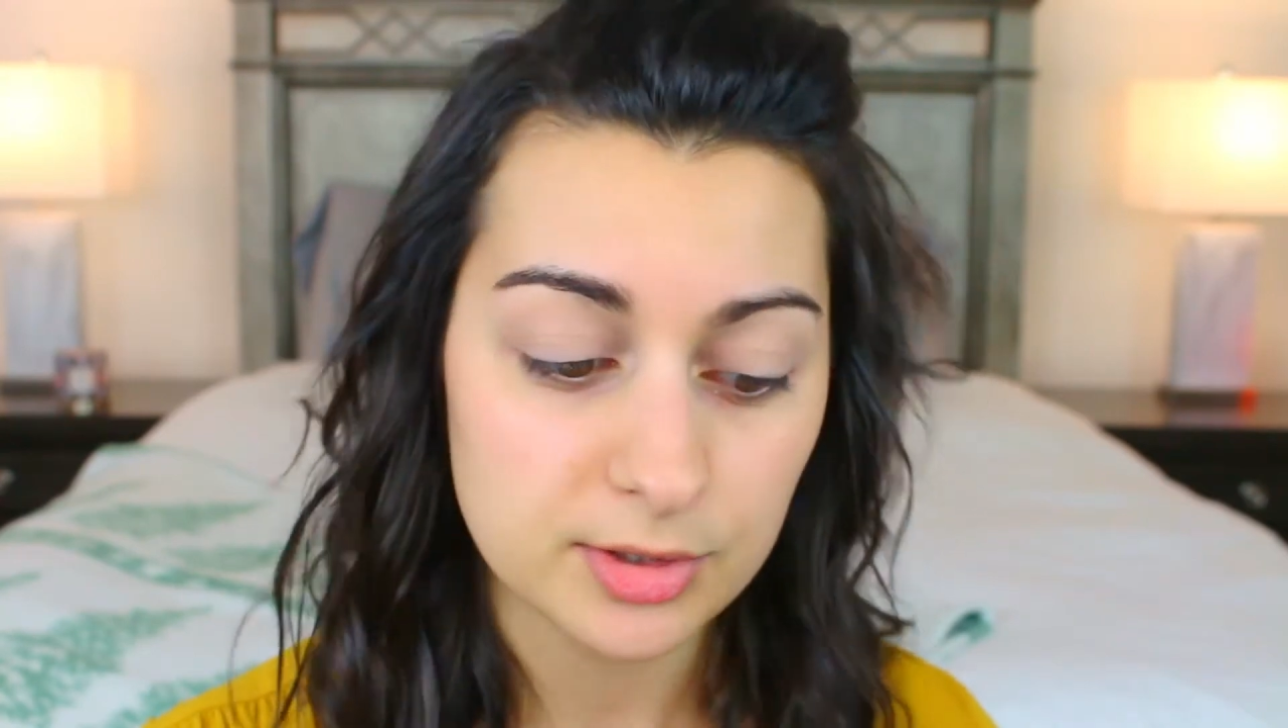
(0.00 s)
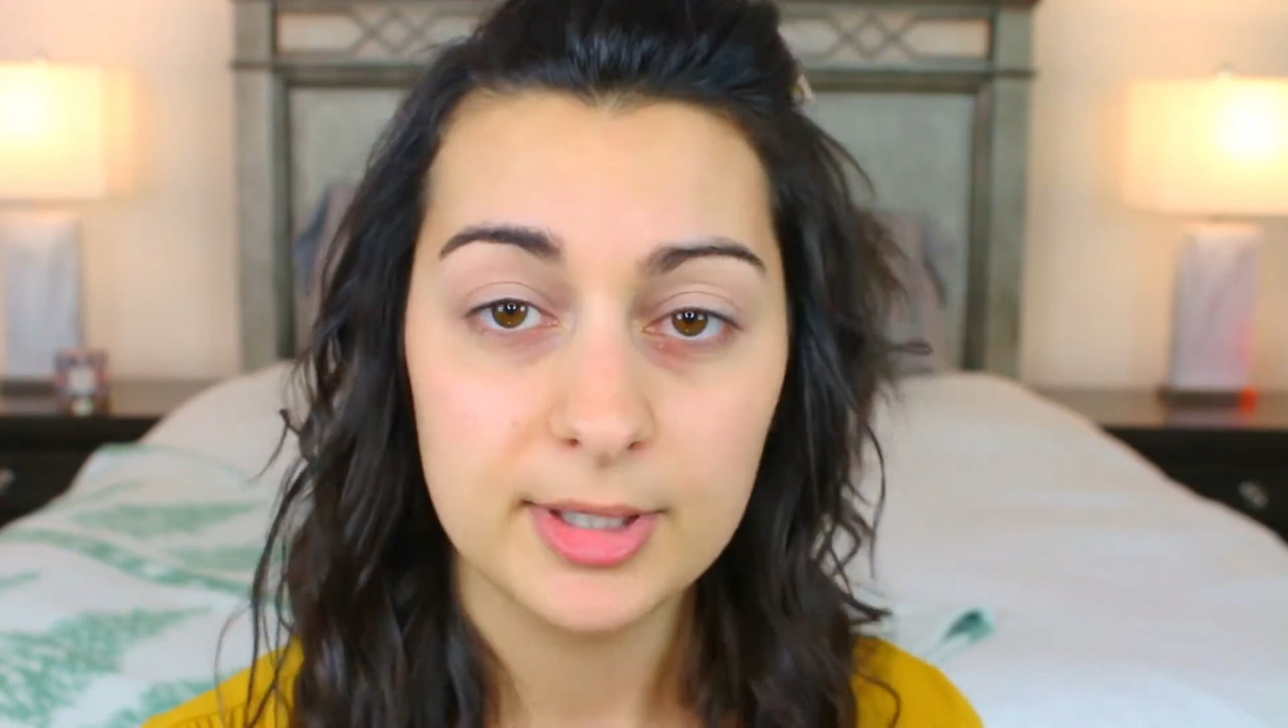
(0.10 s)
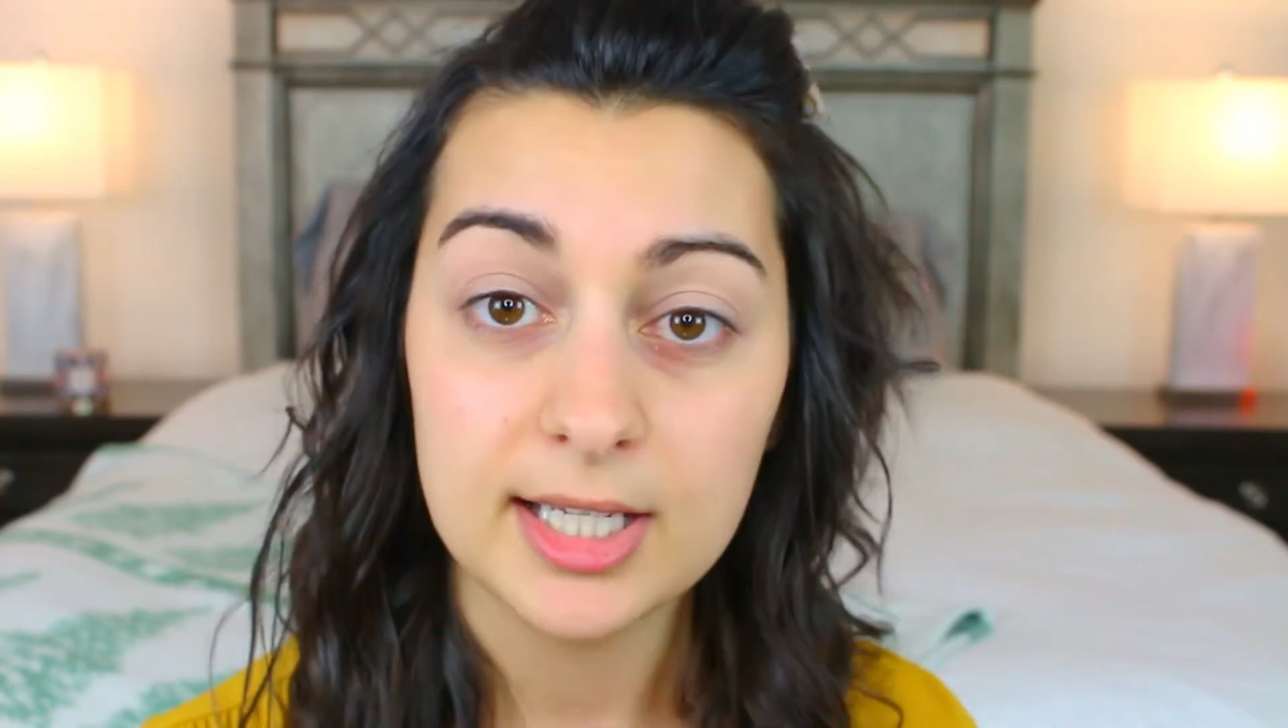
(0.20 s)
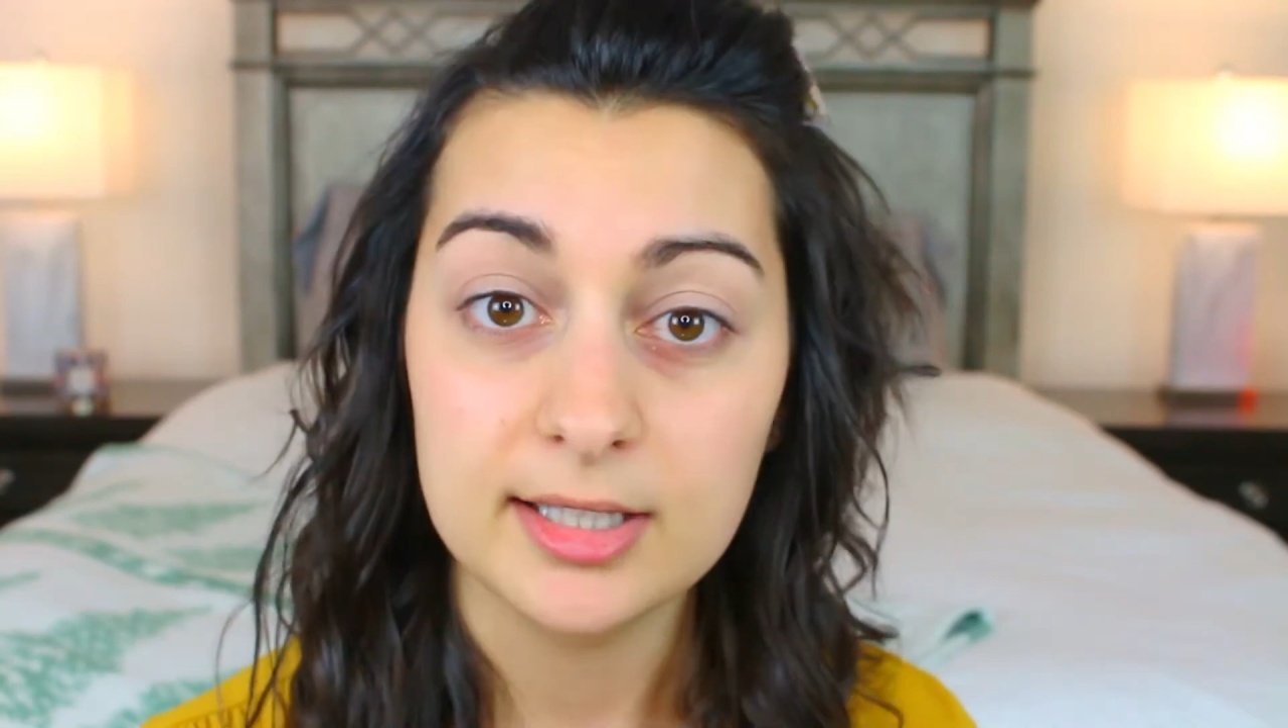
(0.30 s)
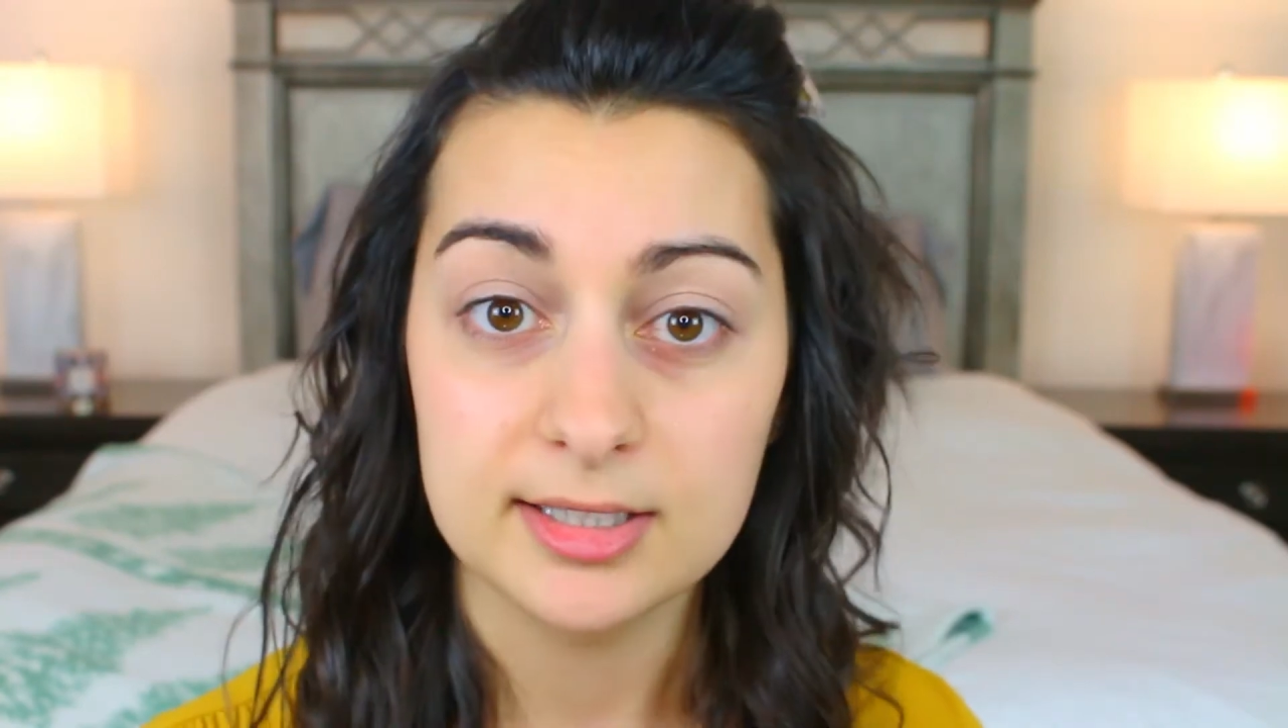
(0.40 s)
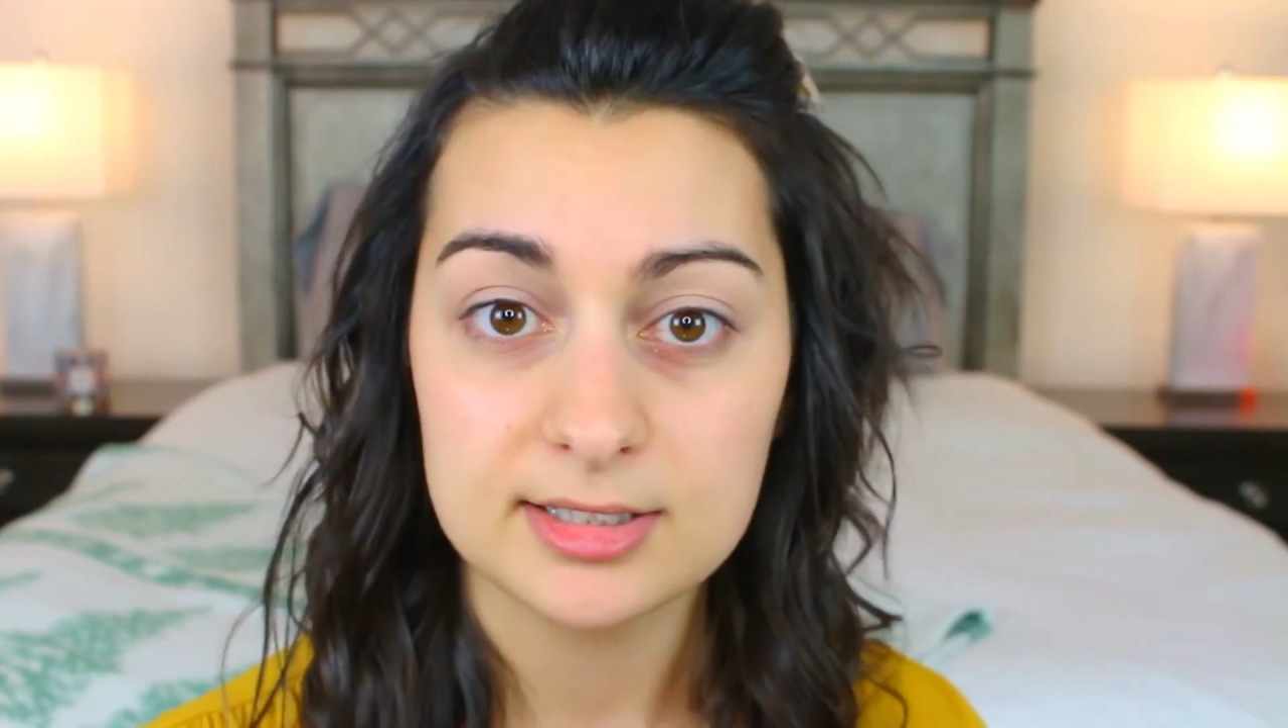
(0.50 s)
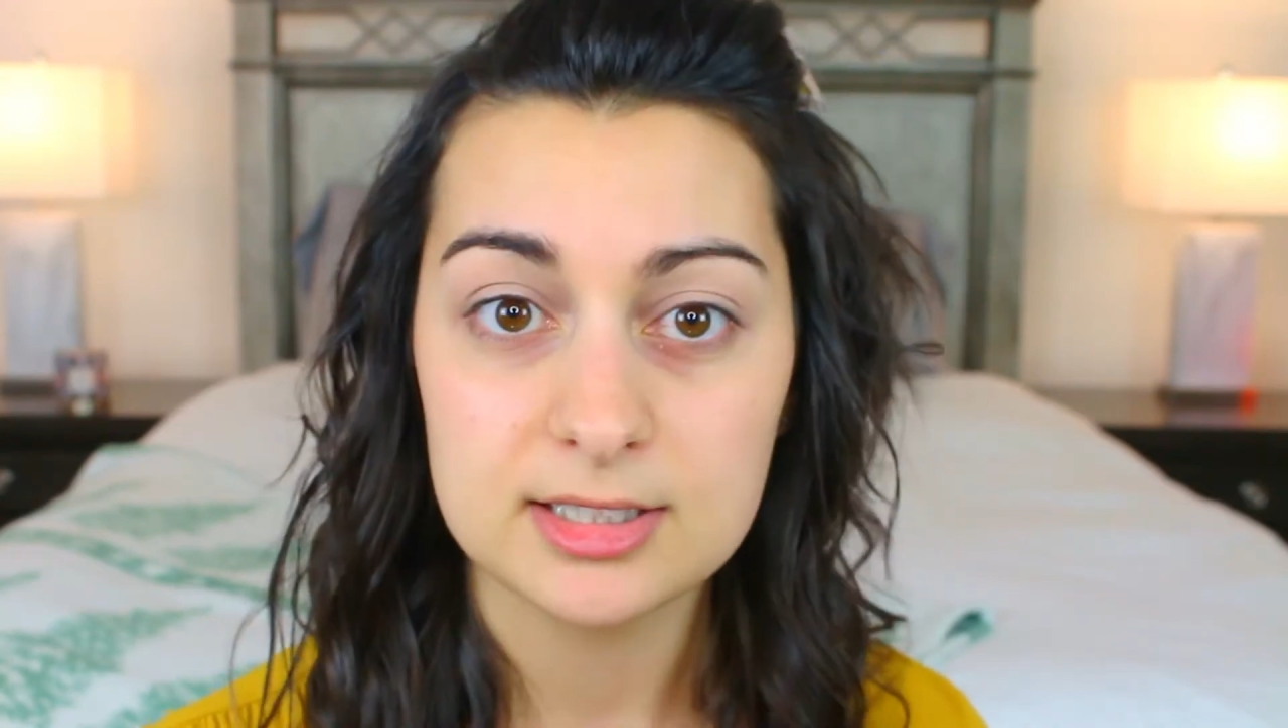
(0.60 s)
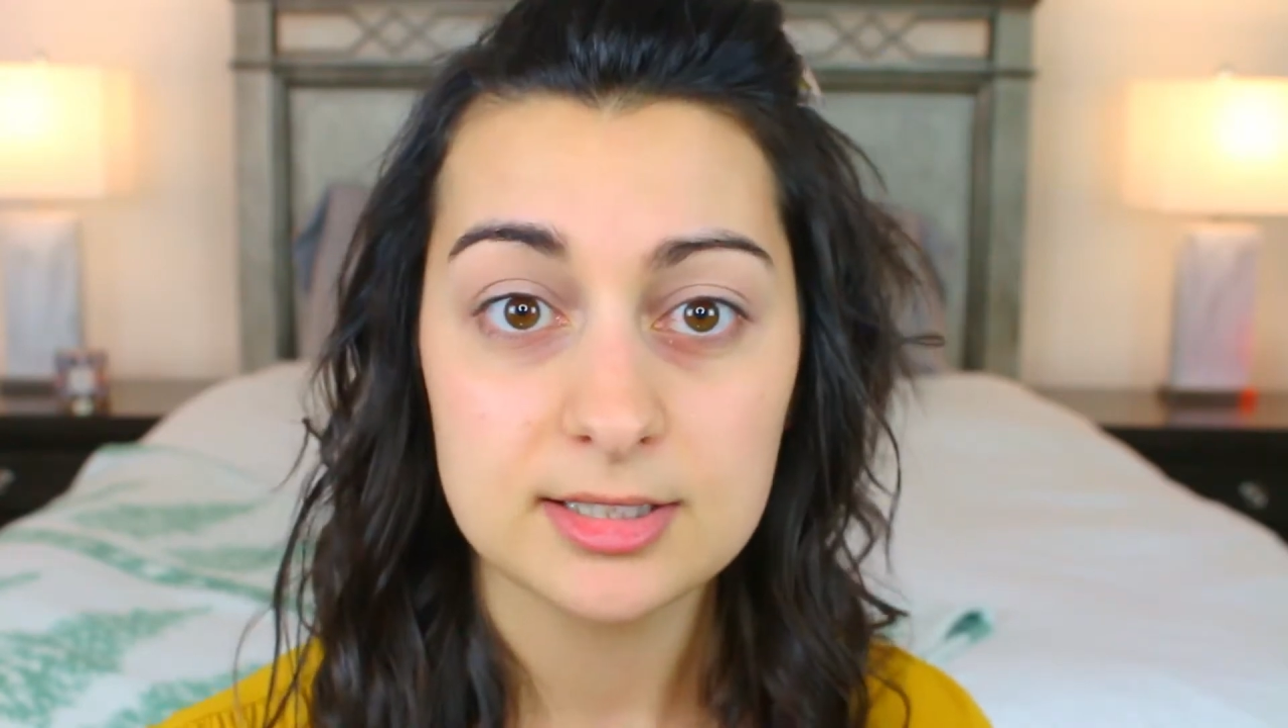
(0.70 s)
But again, this is